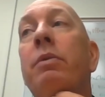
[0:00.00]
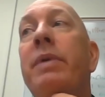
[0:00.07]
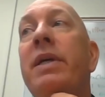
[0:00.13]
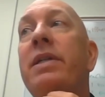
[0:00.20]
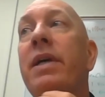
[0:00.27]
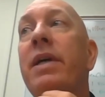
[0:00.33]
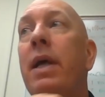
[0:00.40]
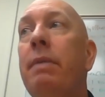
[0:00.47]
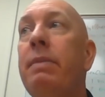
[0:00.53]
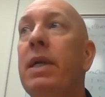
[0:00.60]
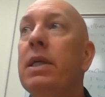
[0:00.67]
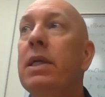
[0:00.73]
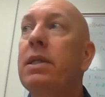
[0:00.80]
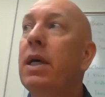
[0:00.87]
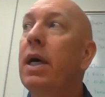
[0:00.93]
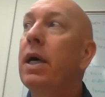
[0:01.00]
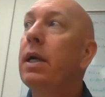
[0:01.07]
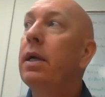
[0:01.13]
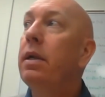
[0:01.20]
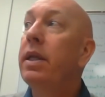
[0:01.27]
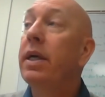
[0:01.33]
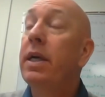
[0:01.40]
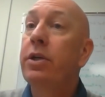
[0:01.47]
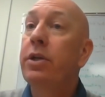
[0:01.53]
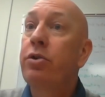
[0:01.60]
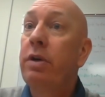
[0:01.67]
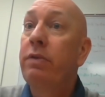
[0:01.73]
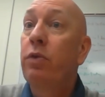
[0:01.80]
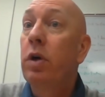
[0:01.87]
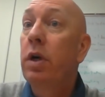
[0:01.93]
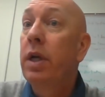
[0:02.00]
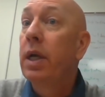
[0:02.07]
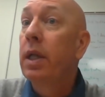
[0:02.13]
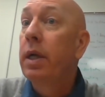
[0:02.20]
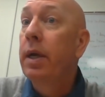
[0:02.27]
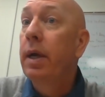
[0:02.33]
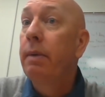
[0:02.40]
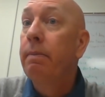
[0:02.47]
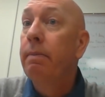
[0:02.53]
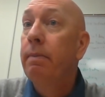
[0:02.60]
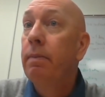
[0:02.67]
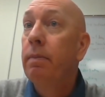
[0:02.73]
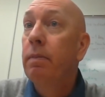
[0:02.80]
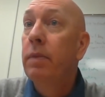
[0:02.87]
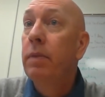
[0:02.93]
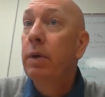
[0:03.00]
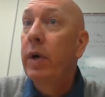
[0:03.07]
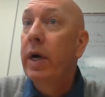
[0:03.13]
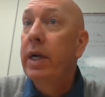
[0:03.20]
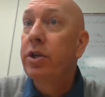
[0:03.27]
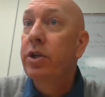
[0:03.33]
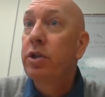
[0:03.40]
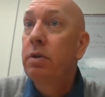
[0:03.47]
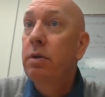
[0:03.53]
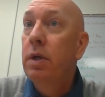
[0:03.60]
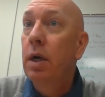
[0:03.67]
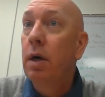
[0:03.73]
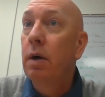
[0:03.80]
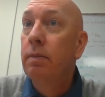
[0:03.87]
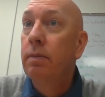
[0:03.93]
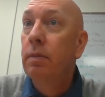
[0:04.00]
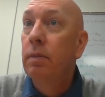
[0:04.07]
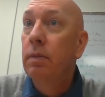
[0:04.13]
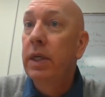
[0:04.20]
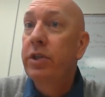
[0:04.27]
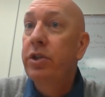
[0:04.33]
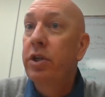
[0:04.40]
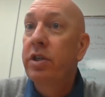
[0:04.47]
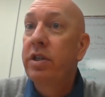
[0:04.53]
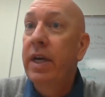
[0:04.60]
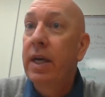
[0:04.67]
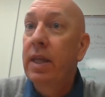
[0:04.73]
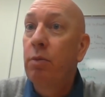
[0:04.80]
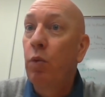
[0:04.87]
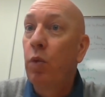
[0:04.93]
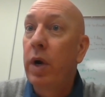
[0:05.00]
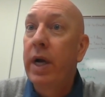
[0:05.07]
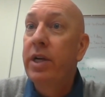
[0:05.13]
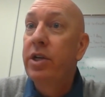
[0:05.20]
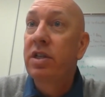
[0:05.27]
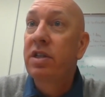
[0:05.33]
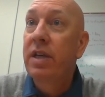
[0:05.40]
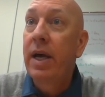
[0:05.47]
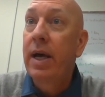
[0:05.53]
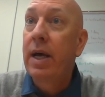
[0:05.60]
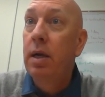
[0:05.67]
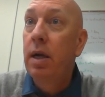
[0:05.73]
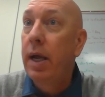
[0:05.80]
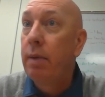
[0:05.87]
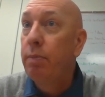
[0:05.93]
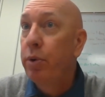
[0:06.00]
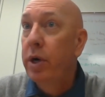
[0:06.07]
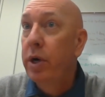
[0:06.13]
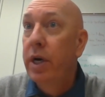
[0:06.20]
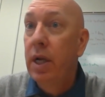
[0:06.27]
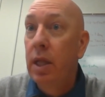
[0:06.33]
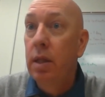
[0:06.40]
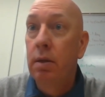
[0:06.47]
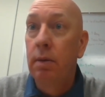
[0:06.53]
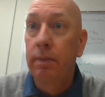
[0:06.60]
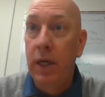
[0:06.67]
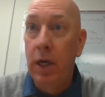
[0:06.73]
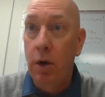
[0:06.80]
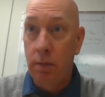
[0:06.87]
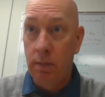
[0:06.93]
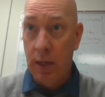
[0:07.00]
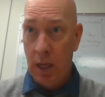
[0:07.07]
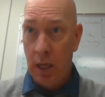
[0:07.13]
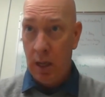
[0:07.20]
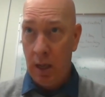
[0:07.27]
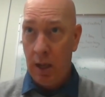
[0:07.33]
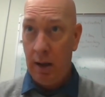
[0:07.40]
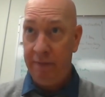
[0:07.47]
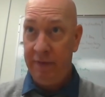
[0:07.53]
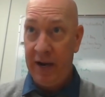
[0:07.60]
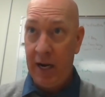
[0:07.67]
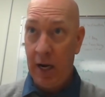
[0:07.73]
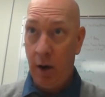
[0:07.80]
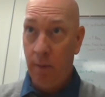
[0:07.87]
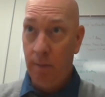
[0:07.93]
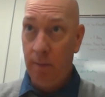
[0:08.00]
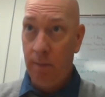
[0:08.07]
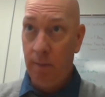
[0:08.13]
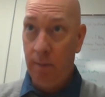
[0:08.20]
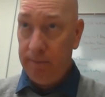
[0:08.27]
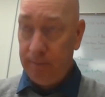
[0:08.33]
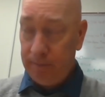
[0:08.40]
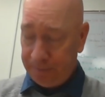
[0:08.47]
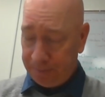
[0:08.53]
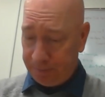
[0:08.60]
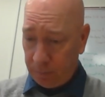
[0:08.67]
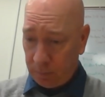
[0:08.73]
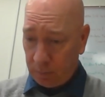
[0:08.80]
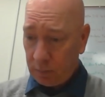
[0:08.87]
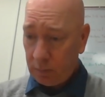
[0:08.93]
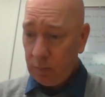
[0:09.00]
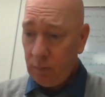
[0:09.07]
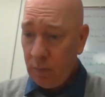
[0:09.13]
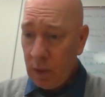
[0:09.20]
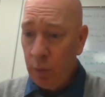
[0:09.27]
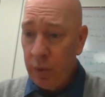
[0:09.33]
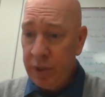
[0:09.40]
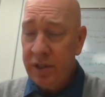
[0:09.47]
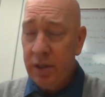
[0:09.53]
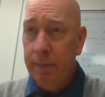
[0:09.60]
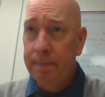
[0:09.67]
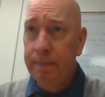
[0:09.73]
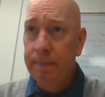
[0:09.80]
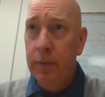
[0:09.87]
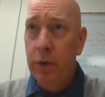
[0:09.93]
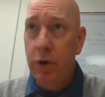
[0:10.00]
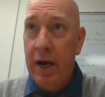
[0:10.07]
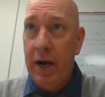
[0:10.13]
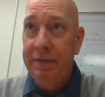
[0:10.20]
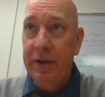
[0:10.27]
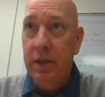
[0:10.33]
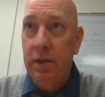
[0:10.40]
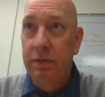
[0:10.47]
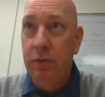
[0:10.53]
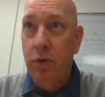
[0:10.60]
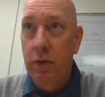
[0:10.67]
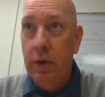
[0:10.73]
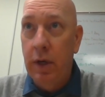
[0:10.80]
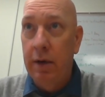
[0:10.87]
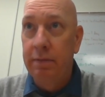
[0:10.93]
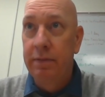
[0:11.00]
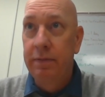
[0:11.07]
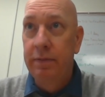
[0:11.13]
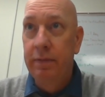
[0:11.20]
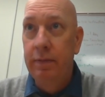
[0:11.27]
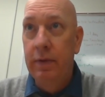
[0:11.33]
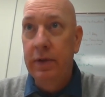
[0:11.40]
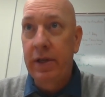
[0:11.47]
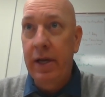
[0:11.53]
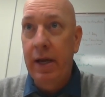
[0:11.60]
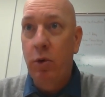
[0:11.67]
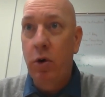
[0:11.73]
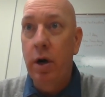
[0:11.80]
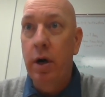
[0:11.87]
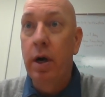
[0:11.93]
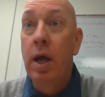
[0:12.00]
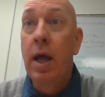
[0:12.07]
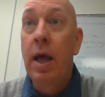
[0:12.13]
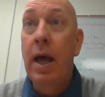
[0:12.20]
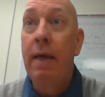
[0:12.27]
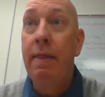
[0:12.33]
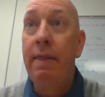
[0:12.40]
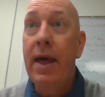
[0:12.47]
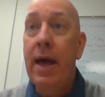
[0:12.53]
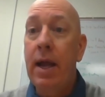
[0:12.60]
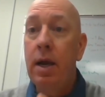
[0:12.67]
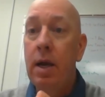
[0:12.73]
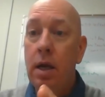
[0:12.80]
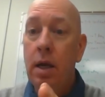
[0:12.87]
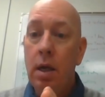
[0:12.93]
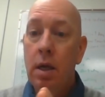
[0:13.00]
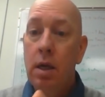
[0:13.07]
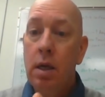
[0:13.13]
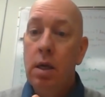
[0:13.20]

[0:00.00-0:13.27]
that would be 10 minutes on the history of Orton Gillingham. So I just, let's just take what I just said and put it in, a video with some graphics of Sam Orton. And then